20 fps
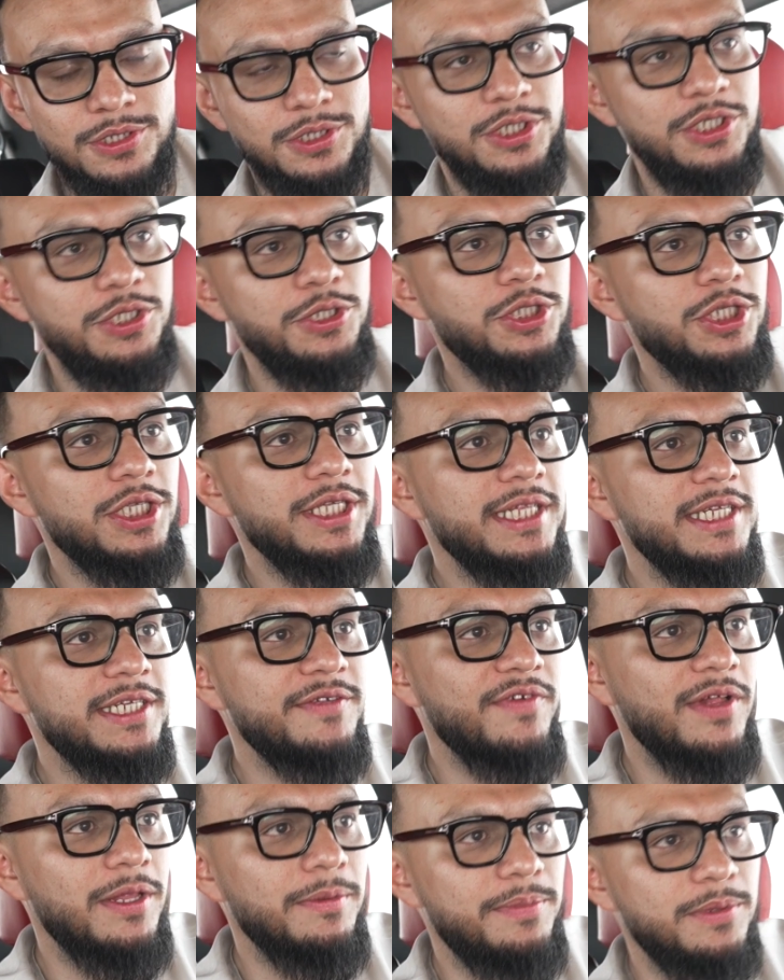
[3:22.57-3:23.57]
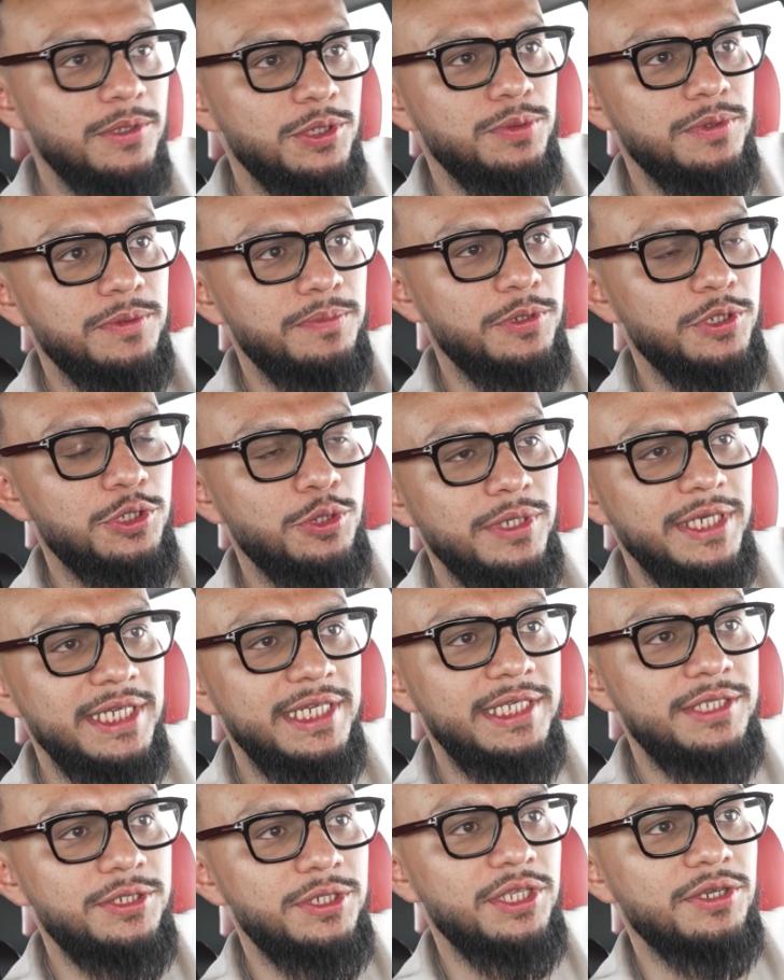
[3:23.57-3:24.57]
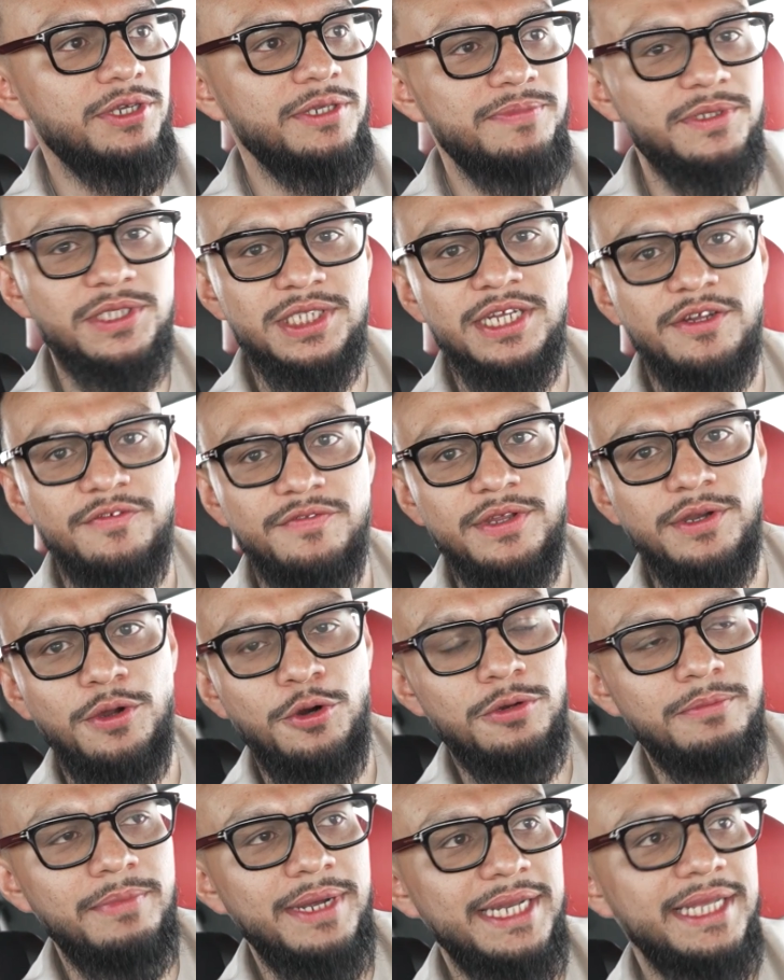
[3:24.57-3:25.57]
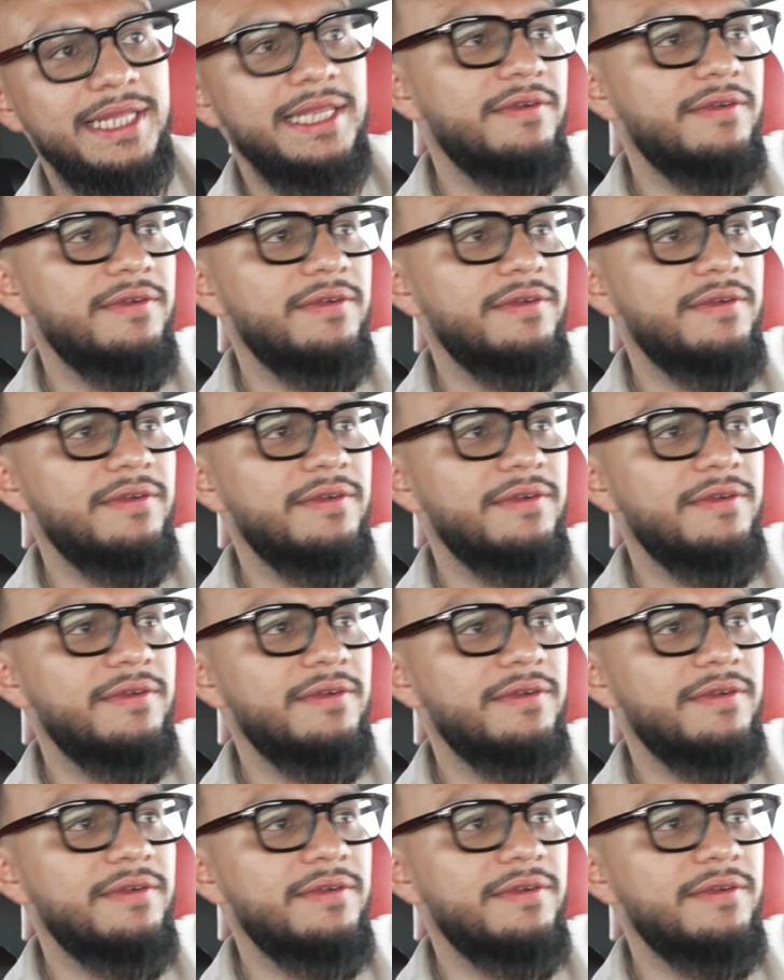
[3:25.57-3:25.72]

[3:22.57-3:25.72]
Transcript: So usually the developers would put 20 to 30% of their own money.